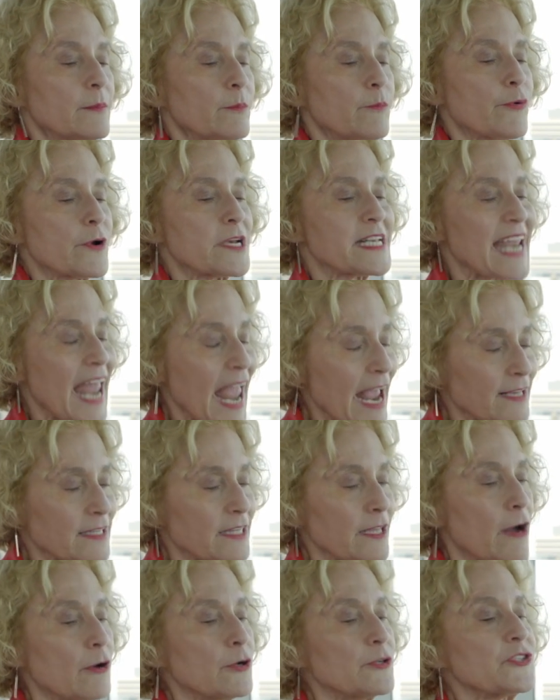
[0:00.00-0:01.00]

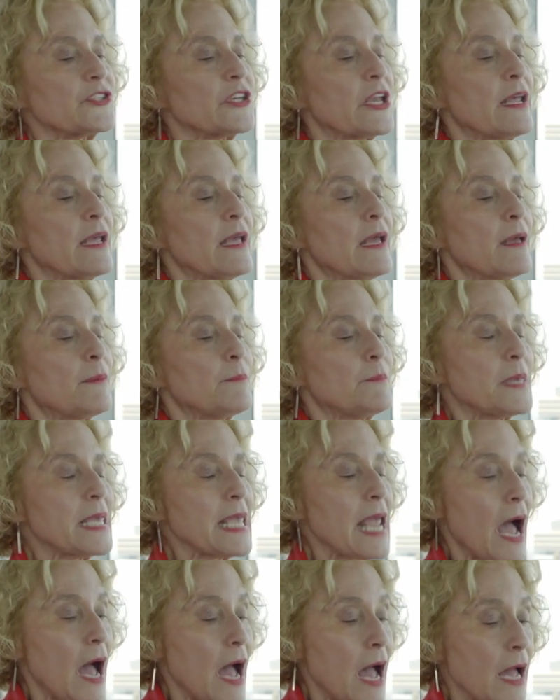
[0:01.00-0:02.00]
protect those
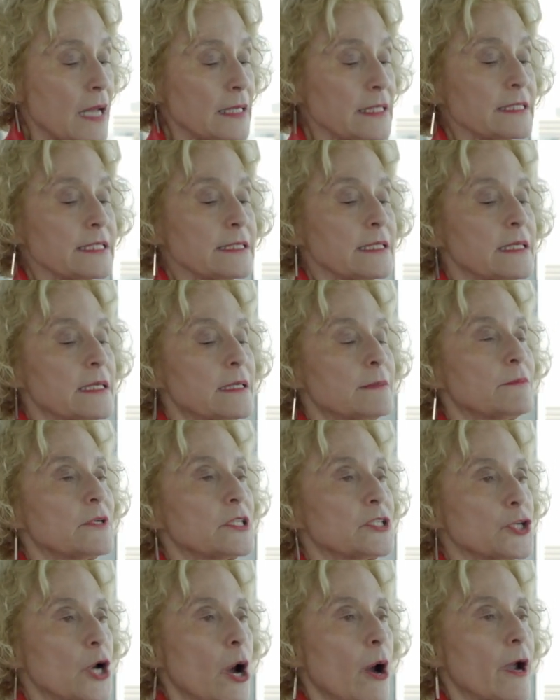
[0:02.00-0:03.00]
beyond
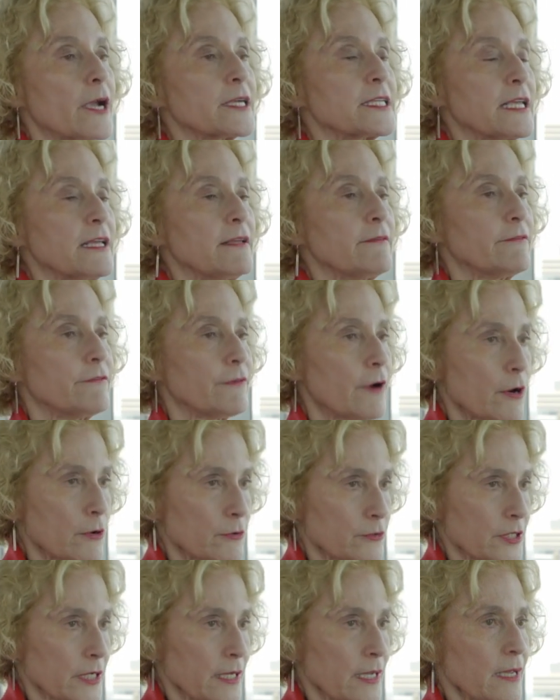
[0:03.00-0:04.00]
majority
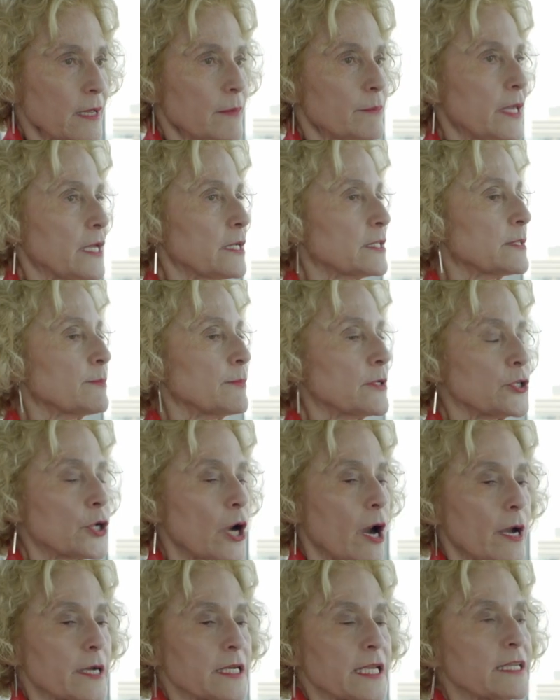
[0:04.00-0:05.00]
vote, because
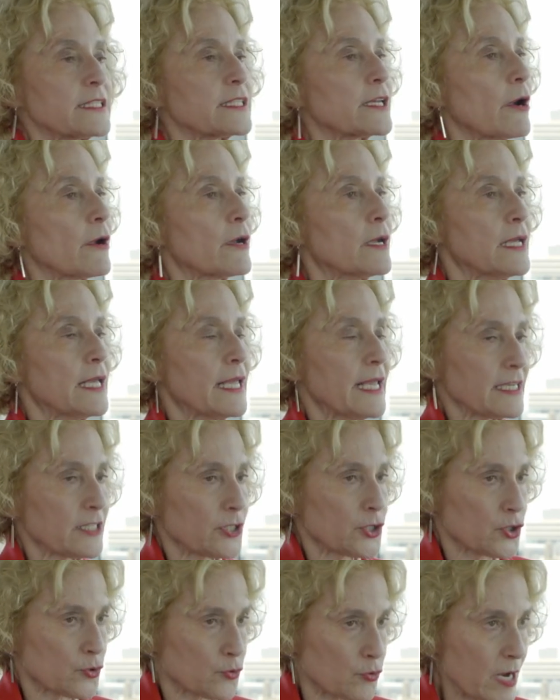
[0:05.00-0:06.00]
majorities are
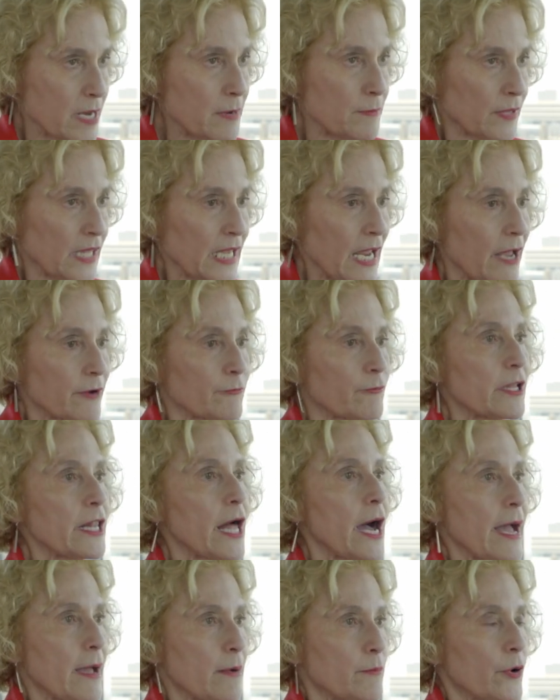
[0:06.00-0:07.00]
extremely
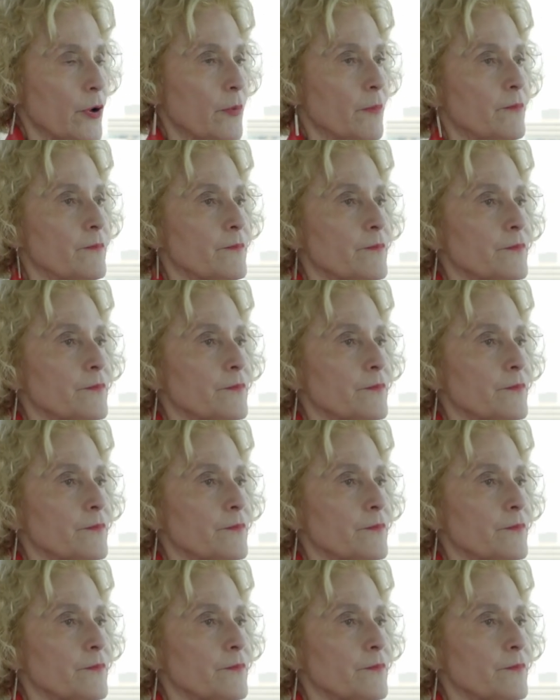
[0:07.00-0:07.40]
unreliable.